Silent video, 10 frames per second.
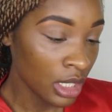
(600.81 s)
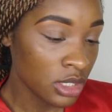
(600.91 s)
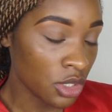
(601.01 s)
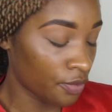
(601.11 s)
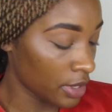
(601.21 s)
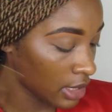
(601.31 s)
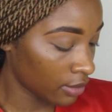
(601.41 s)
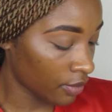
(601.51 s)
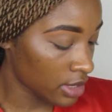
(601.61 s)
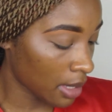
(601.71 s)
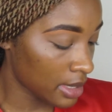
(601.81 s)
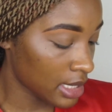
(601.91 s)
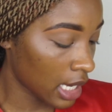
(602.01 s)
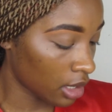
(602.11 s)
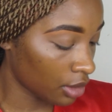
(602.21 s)
So first thing first, I'm going to
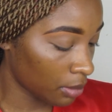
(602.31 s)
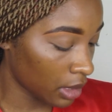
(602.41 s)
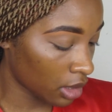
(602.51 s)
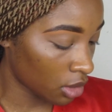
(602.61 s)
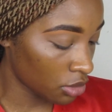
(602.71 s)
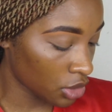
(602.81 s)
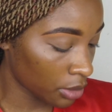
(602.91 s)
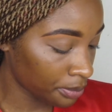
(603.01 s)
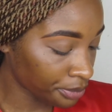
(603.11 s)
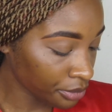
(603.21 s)
take a little bit of Culture,